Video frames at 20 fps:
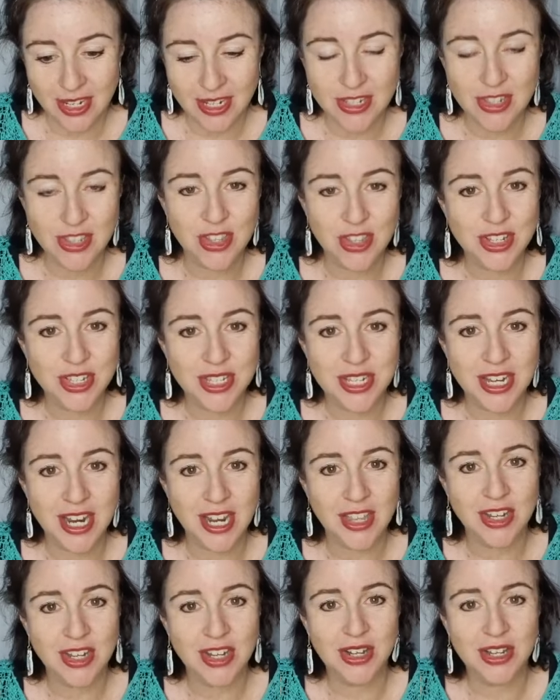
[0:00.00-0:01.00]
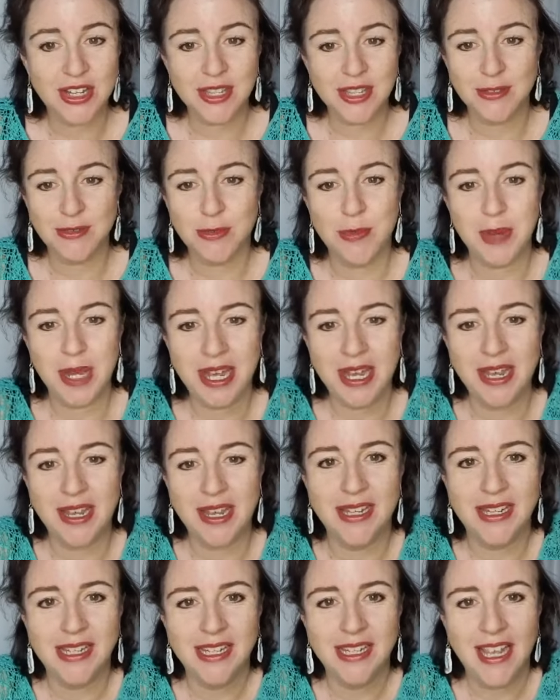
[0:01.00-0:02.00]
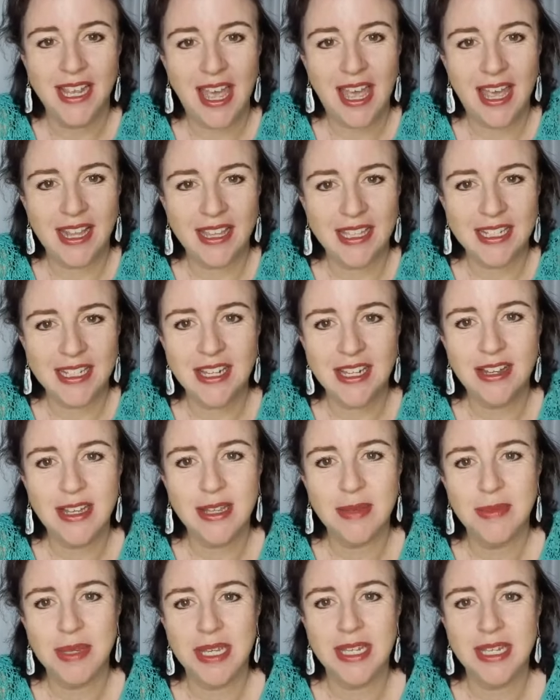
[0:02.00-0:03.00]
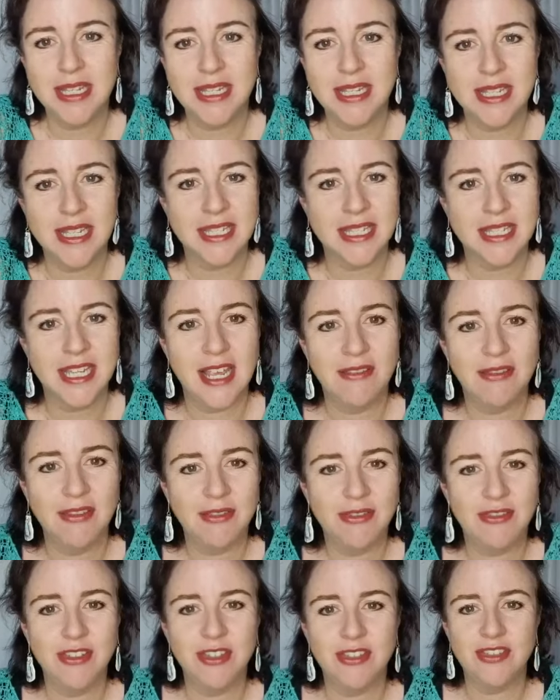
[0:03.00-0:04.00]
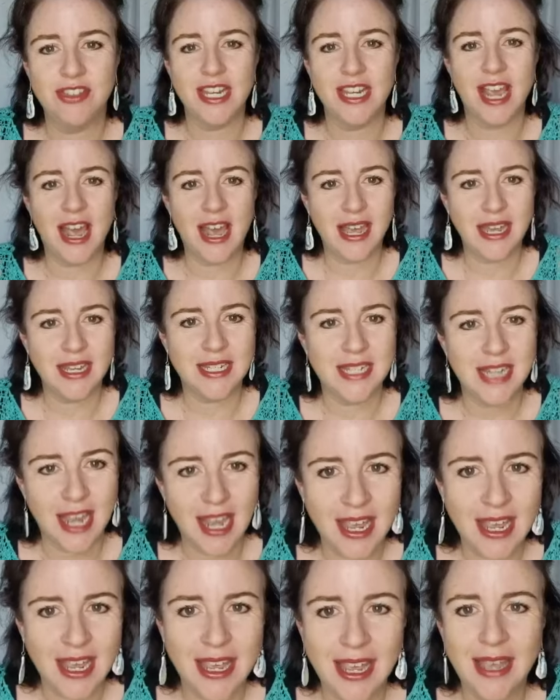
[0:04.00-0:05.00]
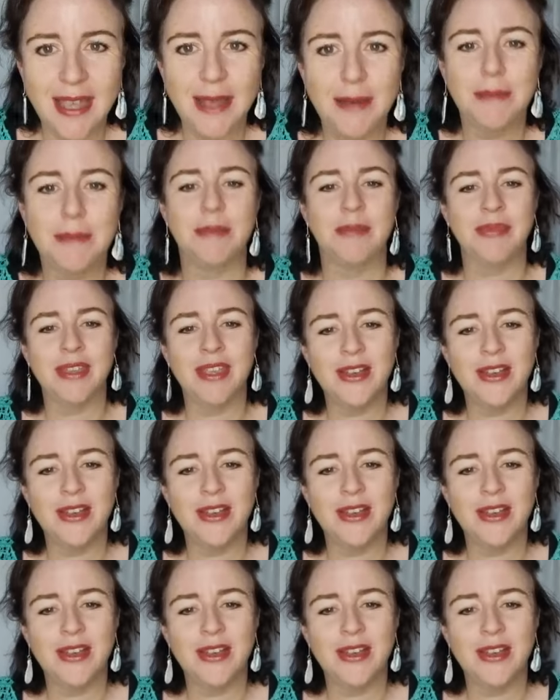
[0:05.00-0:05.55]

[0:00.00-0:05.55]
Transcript: It's Thursday, the 9th of May, and the time is 7:58 a.m.